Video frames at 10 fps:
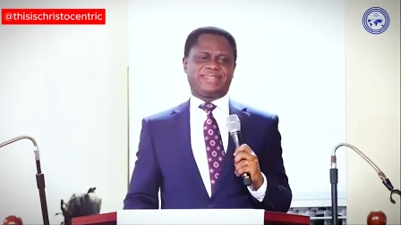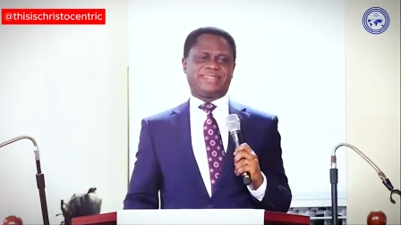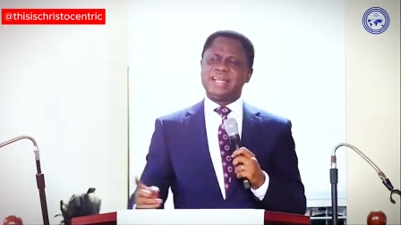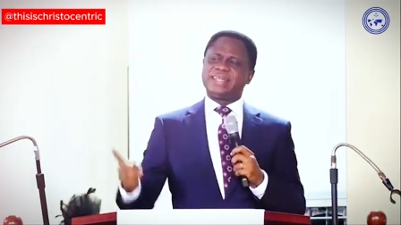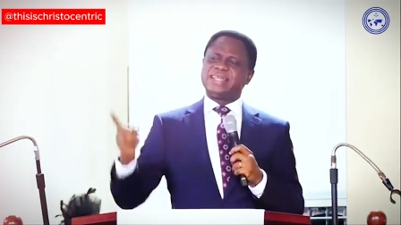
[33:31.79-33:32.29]

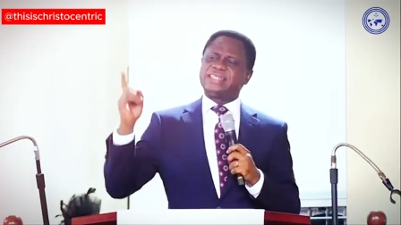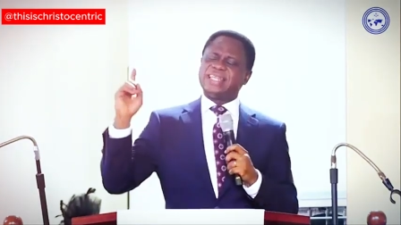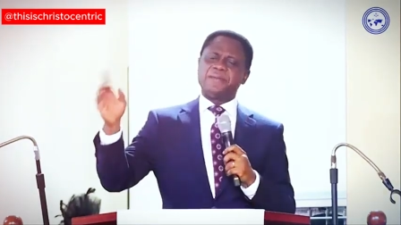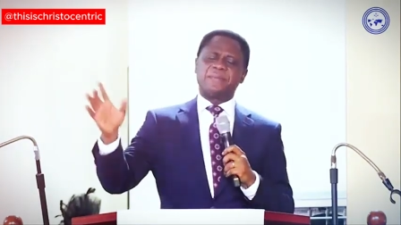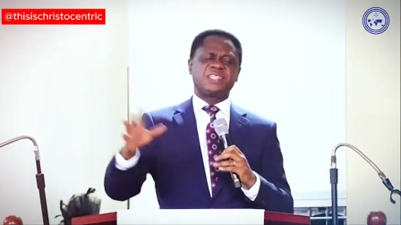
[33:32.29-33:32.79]
Now, this
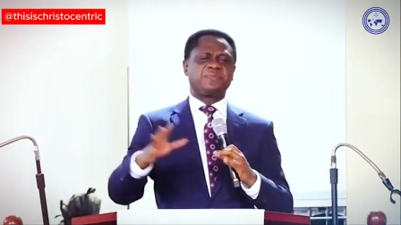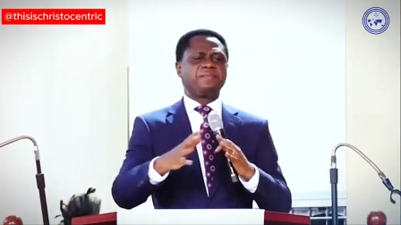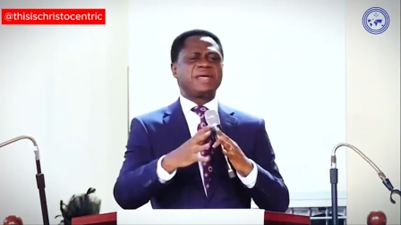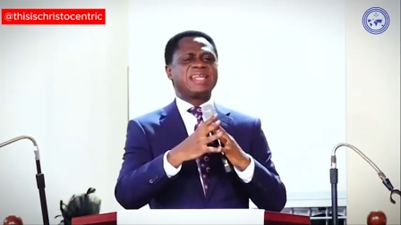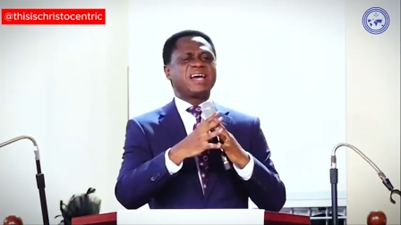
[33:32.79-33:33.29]
name has
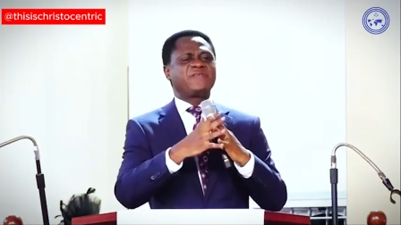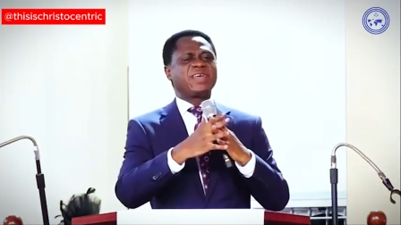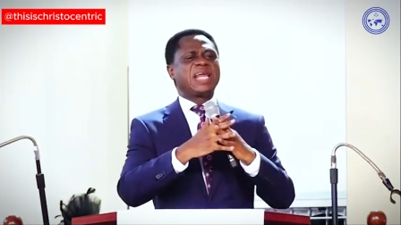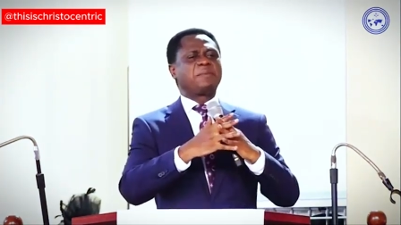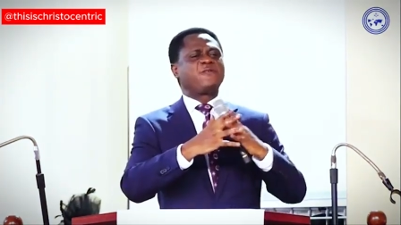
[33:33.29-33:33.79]
been made
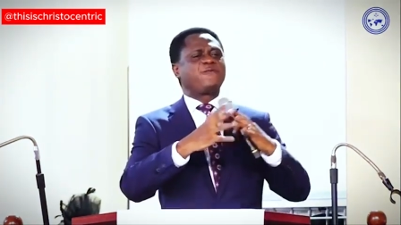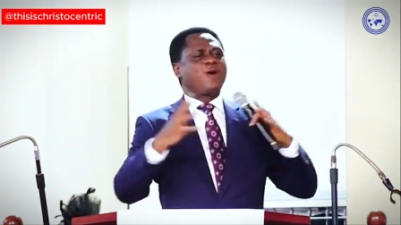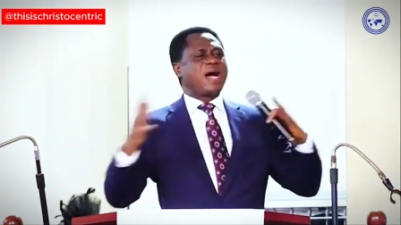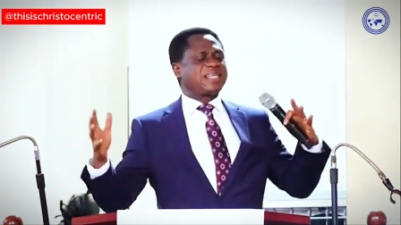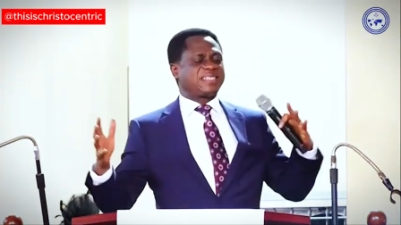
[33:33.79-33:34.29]
available
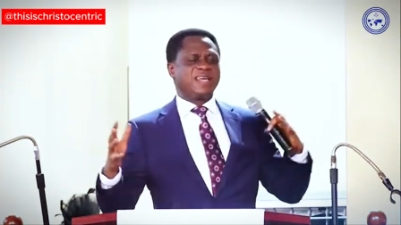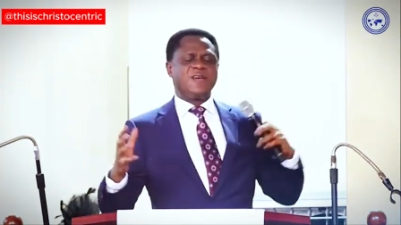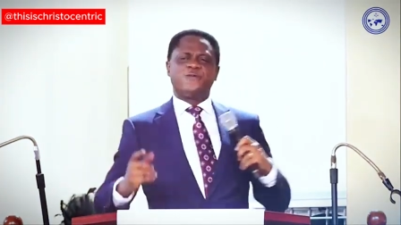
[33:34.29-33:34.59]
for us